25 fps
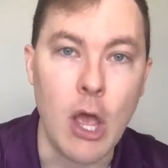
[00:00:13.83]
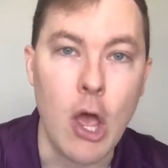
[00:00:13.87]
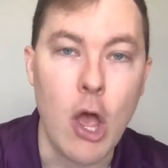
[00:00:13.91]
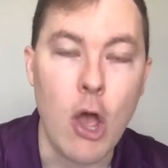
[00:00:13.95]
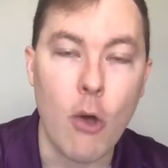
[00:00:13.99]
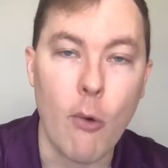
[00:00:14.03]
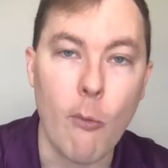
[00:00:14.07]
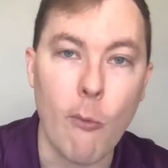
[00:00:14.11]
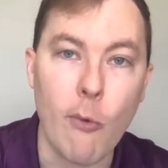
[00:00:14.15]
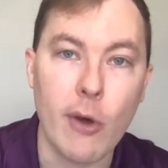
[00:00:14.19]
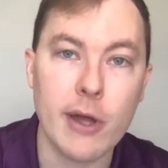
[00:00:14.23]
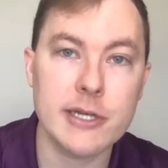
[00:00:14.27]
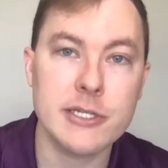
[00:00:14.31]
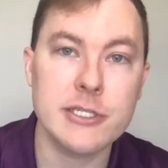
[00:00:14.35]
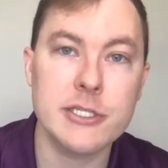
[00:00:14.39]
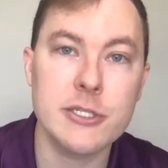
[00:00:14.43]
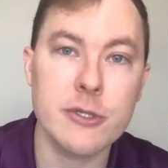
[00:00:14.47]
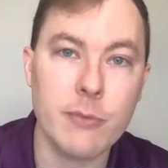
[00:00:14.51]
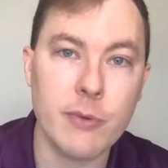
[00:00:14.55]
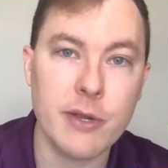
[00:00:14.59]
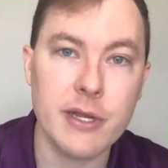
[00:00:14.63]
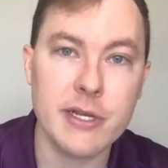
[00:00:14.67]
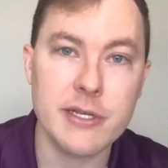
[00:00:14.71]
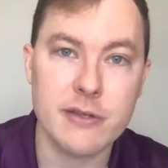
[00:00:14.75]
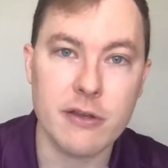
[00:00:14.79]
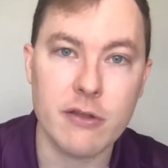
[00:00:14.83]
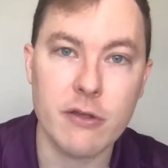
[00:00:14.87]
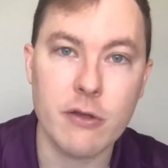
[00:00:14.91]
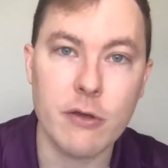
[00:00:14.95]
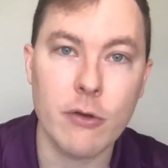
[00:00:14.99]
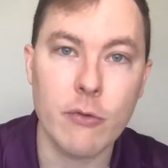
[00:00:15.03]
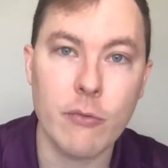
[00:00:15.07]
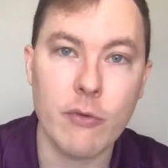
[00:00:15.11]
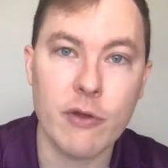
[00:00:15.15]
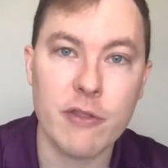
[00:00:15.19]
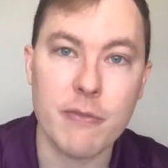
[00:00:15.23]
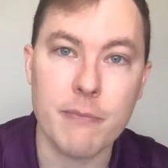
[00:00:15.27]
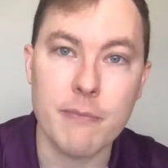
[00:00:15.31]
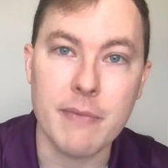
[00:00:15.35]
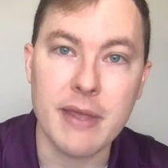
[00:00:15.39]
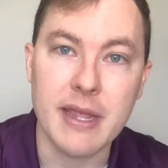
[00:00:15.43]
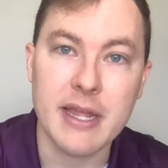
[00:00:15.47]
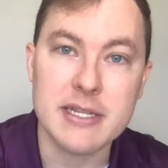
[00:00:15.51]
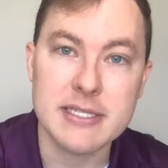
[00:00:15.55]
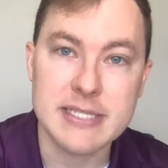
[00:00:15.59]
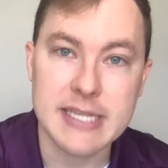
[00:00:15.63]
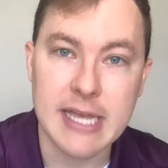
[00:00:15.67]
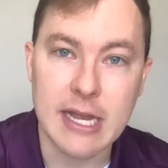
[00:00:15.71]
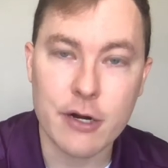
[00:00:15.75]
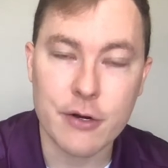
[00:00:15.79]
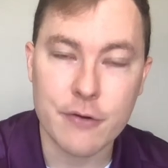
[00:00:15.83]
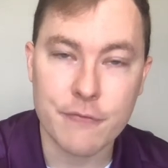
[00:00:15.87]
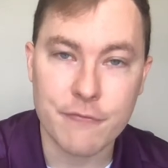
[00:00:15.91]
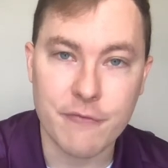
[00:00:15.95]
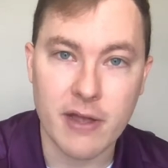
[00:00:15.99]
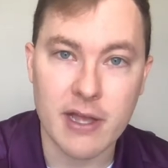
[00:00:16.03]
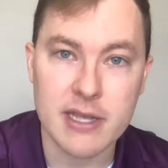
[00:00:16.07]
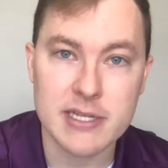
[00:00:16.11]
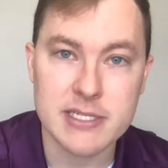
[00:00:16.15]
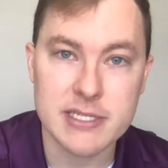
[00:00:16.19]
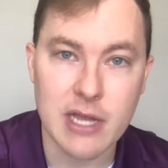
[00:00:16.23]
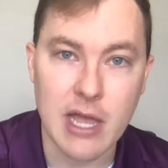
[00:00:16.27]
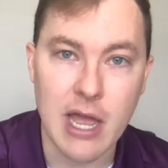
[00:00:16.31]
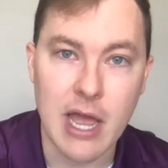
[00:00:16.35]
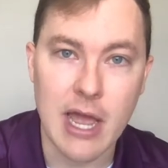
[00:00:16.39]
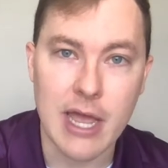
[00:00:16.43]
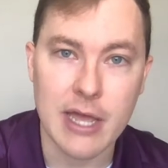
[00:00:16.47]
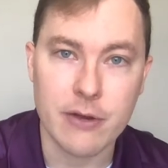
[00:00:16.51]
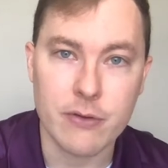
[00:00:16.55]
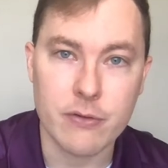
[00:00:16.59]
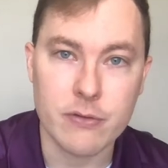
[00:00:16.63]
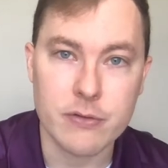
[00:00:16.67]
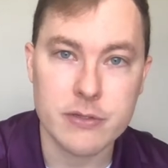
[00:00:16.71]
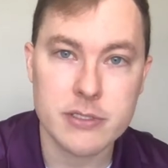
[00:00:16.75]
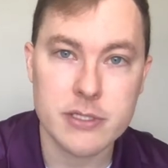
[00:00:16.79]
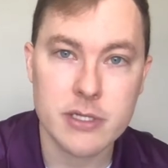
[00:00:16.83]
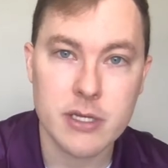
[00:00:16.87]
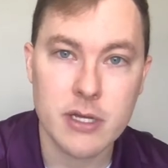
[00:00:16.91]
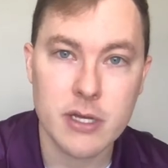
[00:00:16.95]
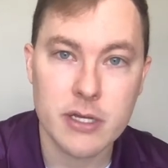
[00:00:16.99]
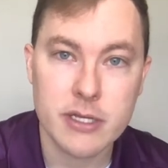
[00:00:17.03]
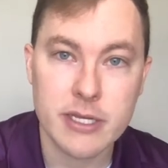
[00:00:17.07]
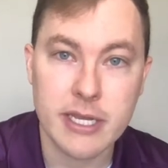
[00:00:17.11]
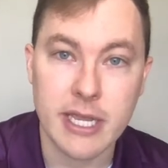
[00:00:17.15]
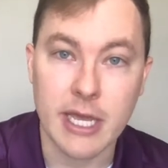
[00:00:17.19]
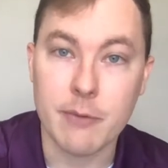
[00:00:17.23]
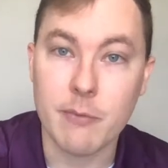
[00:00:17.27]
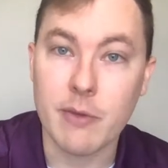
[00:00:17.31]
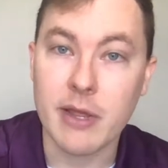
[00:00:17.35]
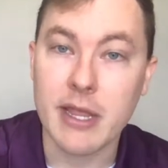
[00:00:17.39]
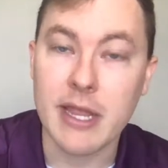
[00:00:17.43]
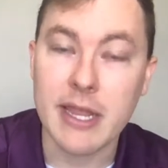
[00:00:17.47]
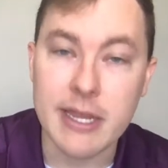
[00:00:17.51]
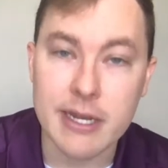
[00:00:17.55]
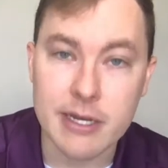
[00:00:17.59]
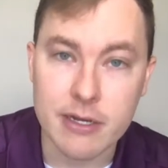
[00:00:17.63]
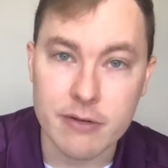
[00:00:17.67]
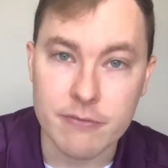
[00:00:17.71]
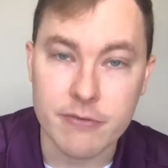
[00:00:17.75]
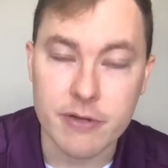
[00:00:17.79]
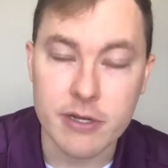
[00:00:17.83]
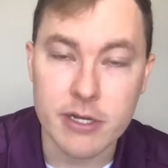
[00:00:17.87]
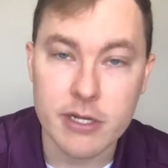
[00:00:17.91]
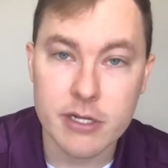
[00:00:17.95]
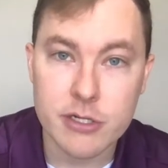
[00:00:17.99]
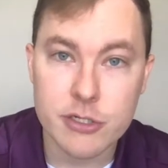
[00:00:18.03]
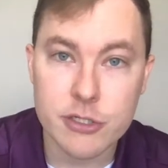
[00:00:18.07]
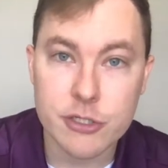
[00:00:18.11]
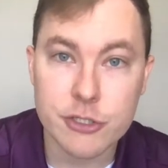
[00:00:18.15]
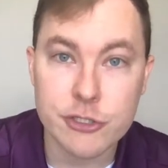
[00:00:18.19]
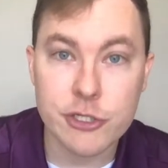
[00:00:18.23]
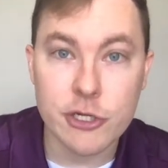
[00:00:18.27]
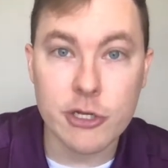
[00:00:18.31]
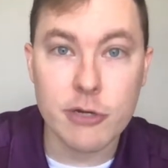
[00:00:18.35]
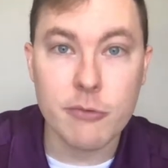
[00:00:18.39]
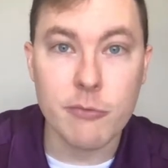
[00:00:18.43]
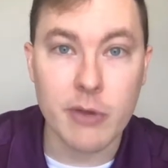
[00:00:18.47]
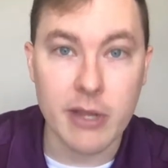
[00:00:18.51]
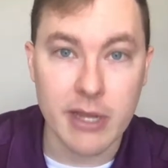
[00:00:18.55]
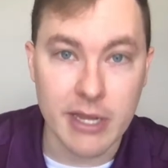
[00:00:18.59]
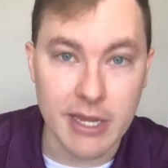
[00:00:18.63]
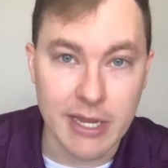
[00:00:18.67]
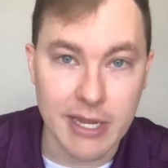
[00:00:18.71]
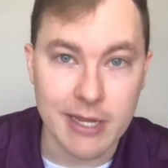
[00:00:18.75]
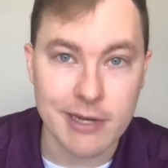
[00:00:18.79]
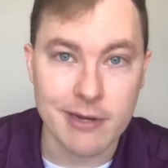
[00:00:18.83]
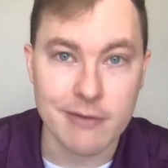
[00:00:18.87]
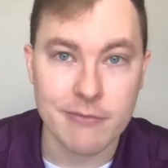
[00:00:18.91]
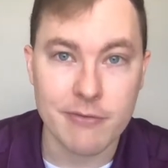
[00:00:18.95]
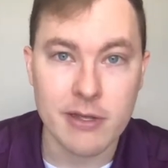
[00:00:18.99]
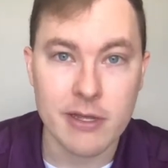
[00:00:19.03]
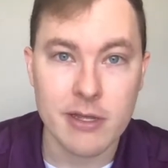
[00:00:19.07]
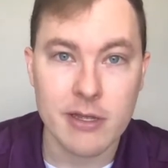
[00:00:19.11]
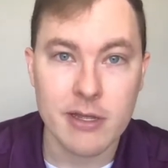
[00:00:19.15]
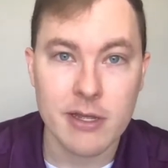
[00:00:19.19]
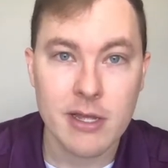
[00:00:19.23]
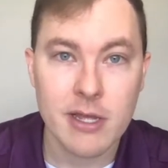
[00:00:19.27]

What do we do with meat sacrificed to idols? Can we eat of it? Should we eat of it?